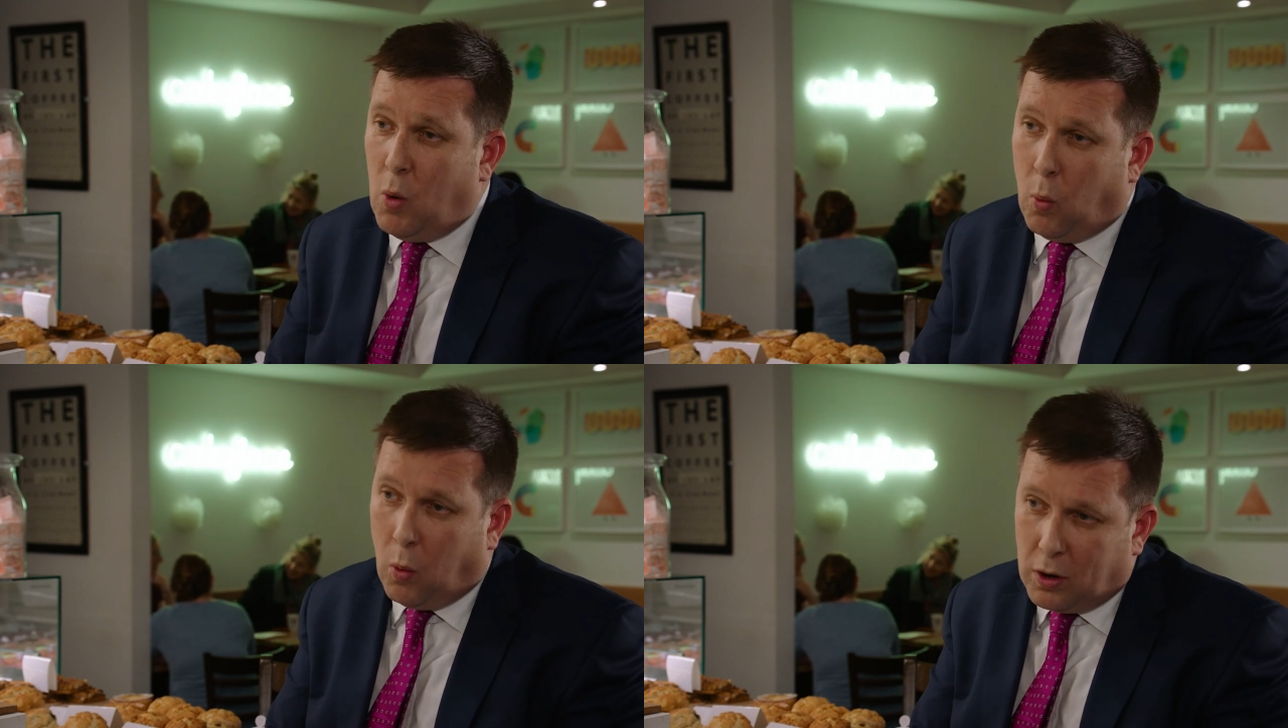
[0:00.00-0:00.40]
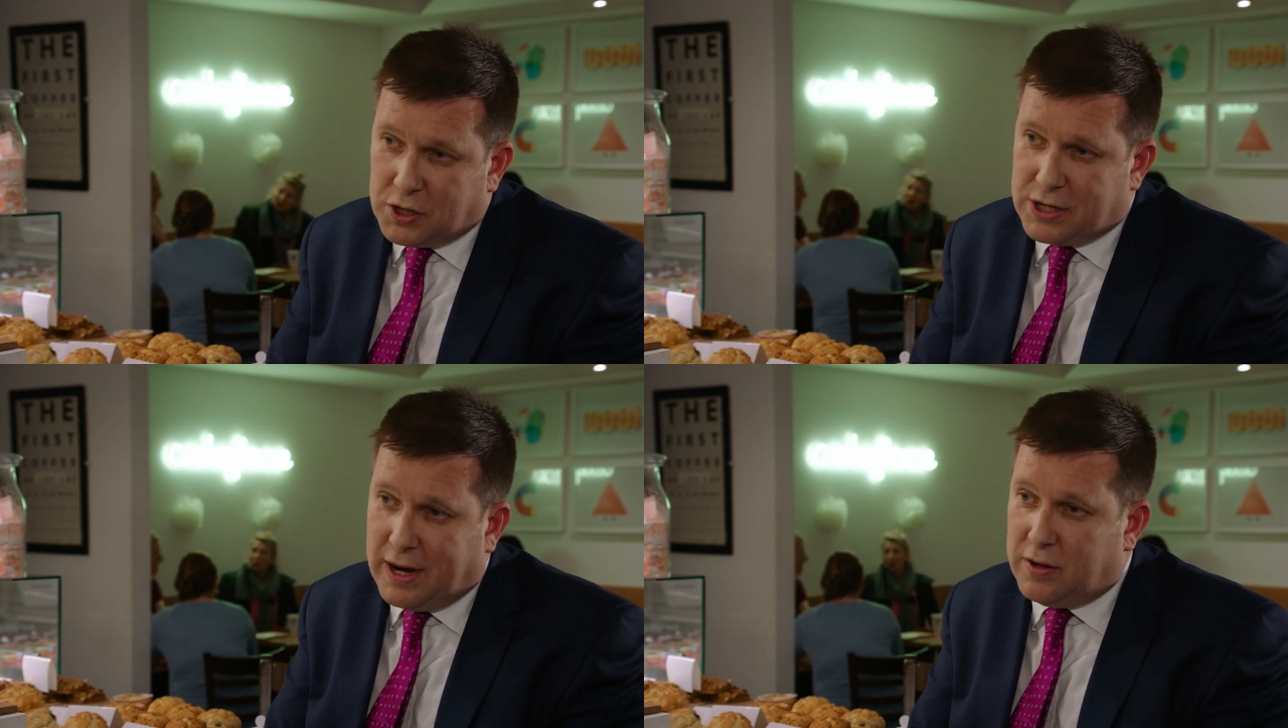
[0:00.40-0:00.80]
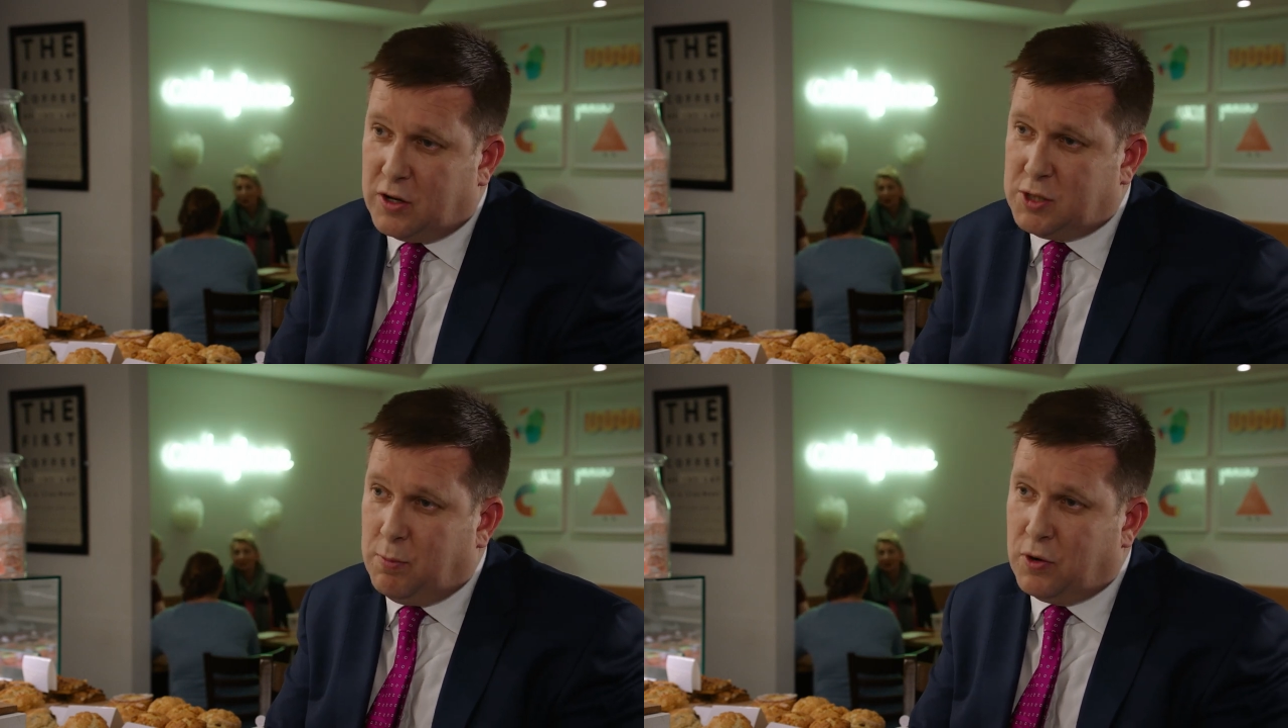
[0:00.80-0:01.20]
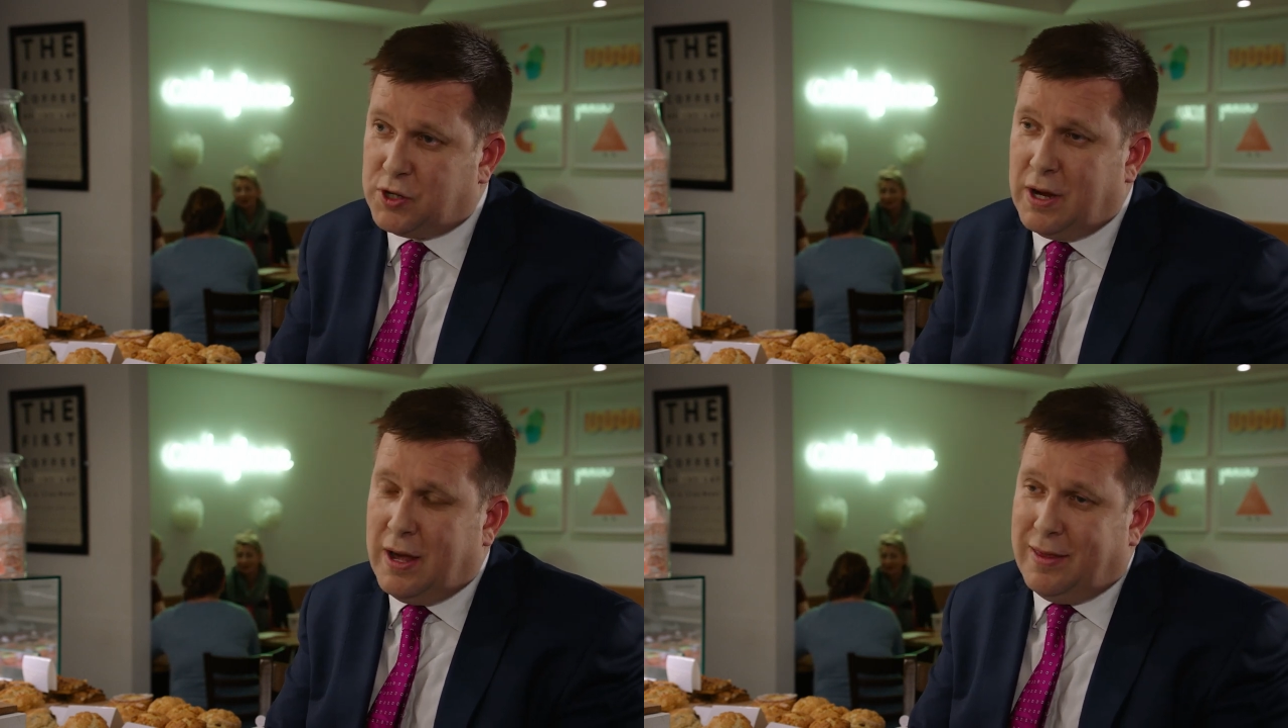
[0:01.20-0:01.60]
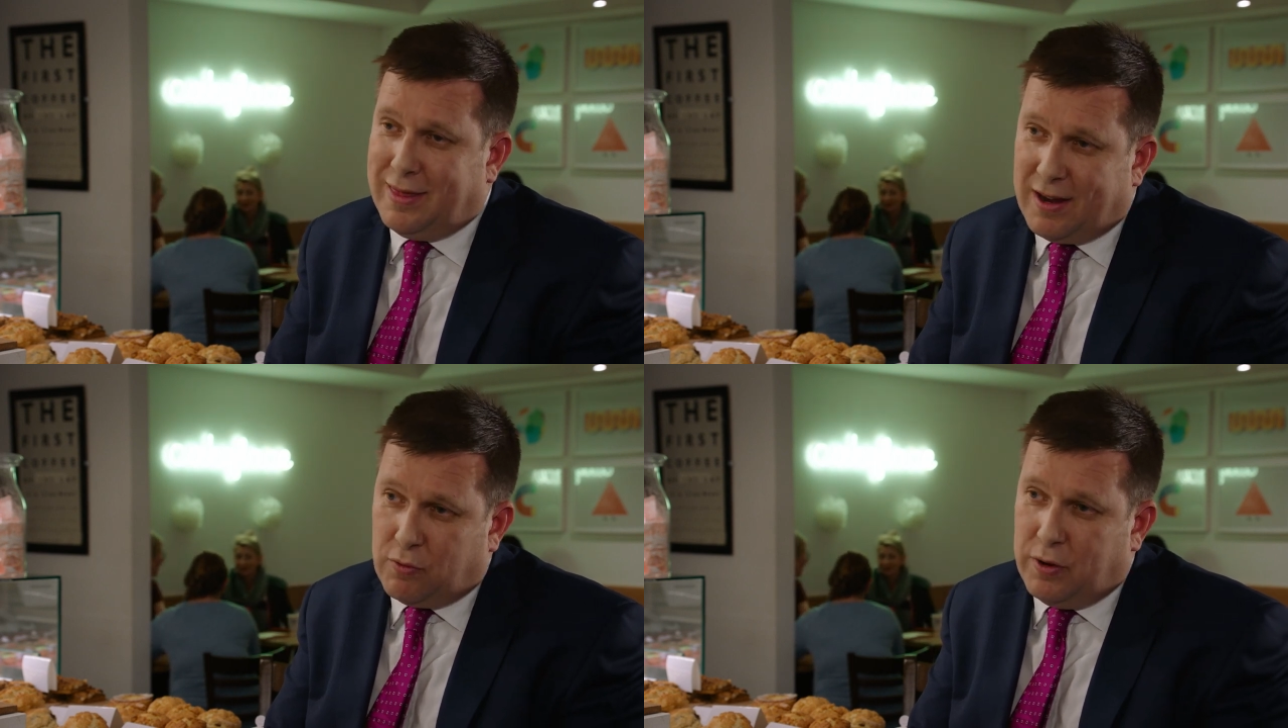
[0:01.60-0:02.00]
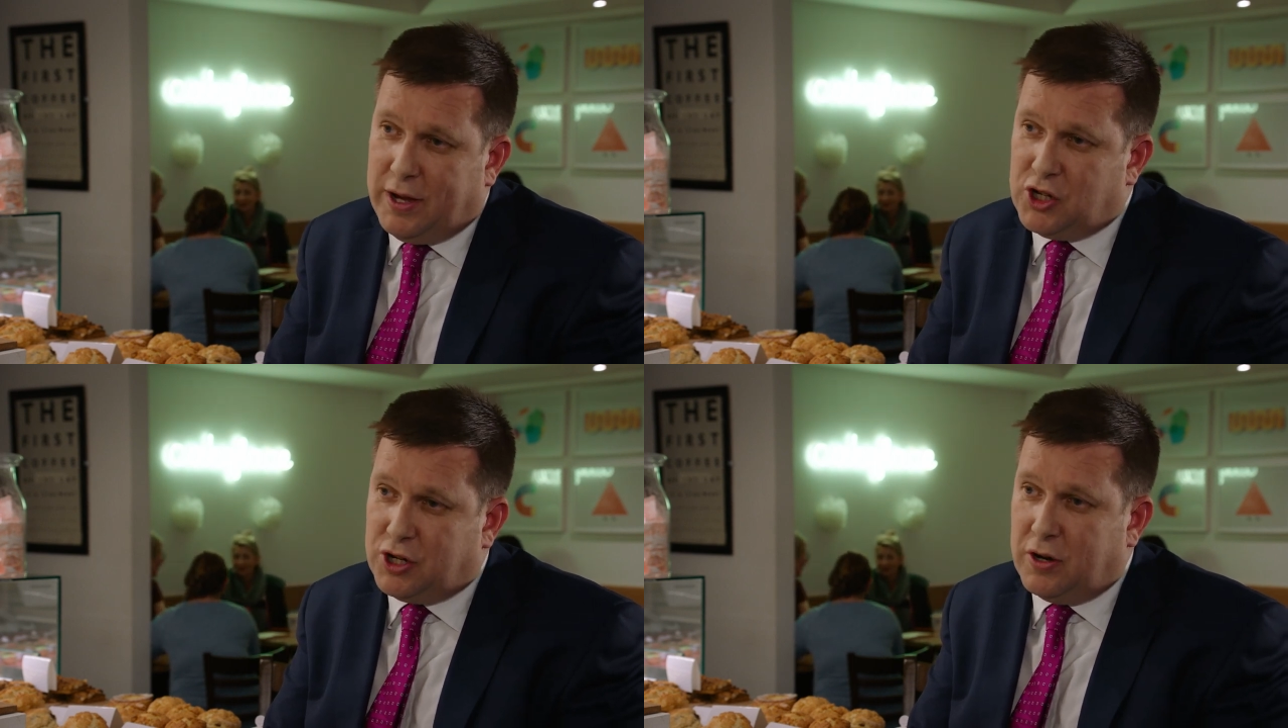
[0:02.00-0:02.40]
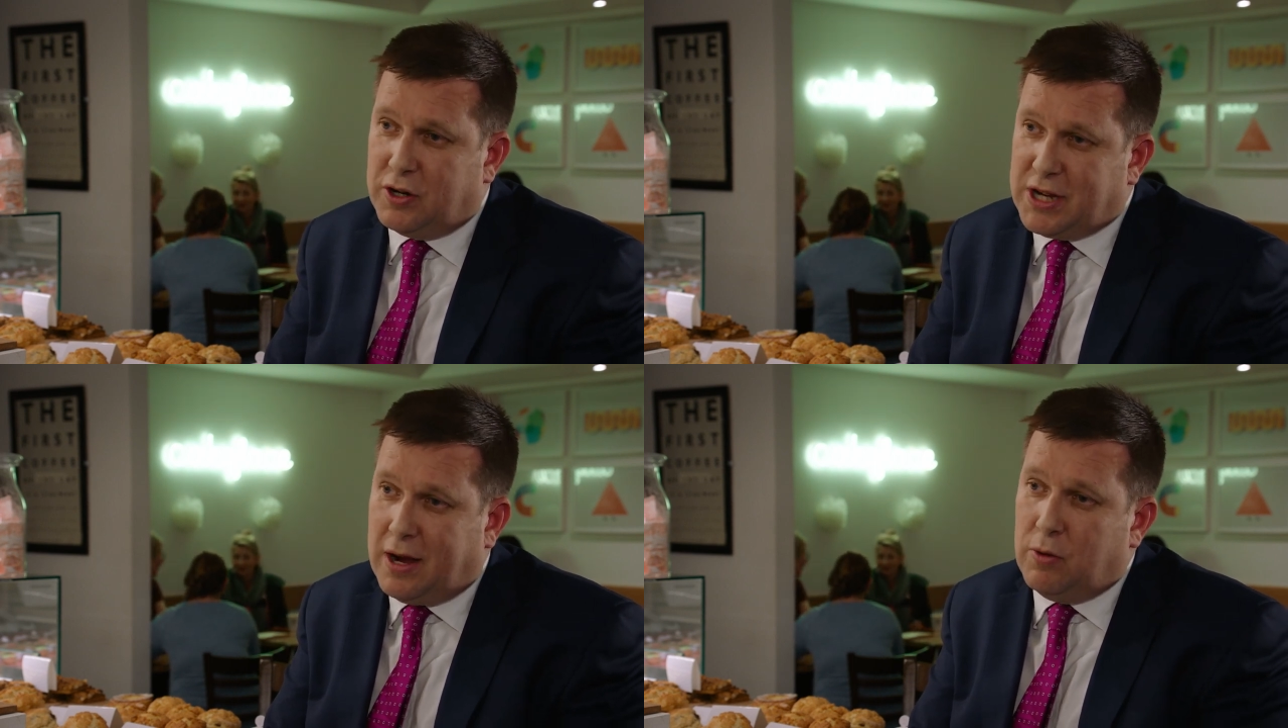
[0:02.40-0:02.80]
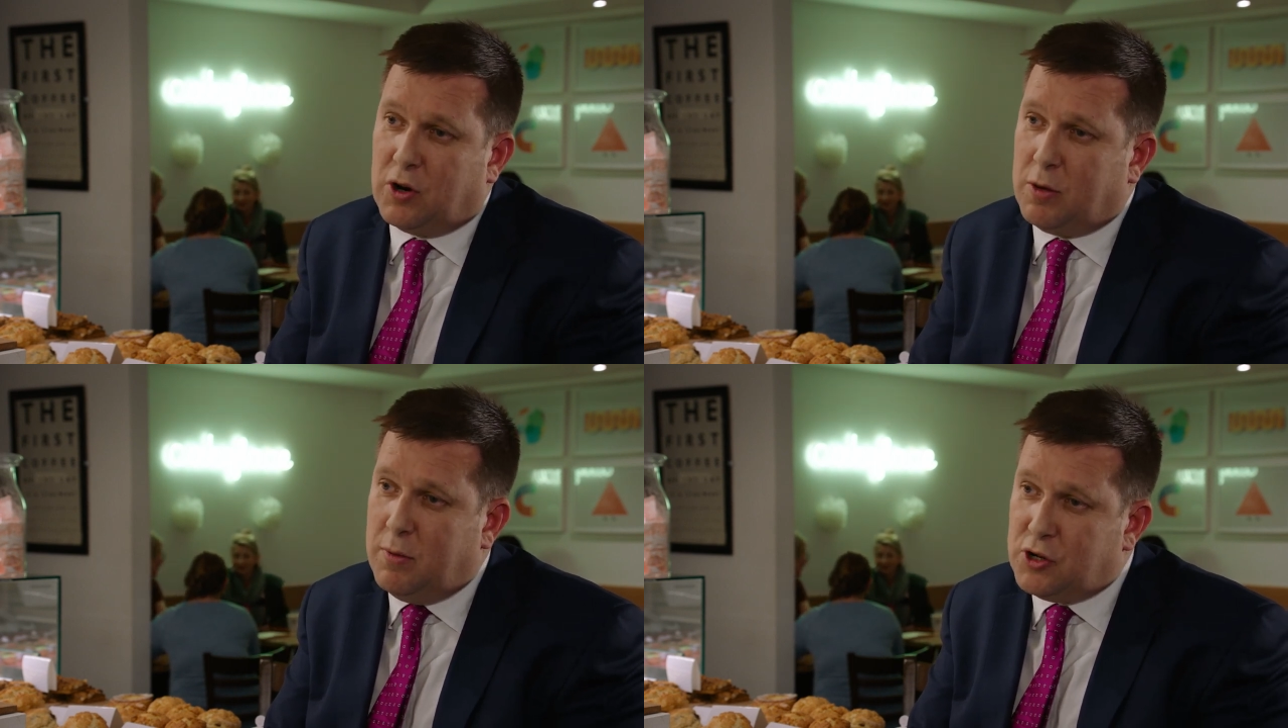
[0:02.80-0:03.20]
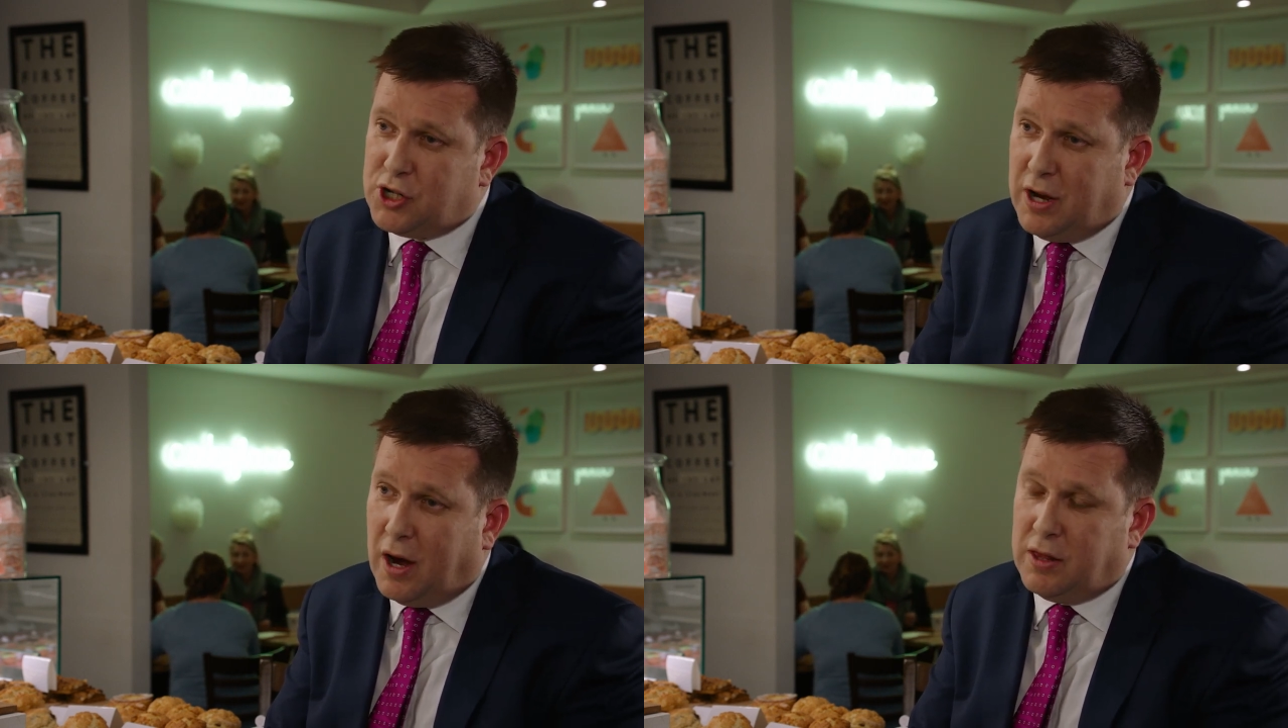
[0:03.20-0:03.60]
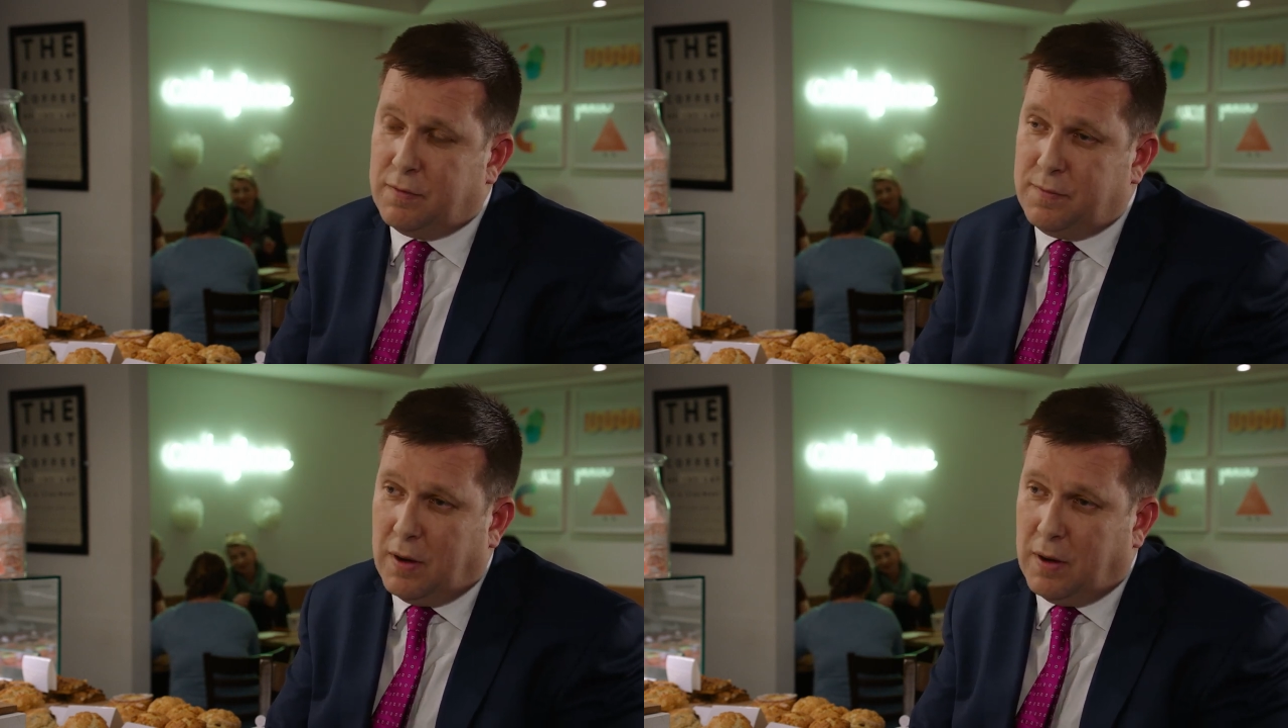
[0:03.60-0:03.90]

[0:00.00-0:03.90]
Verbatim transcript: work together to put that region or town or community on the,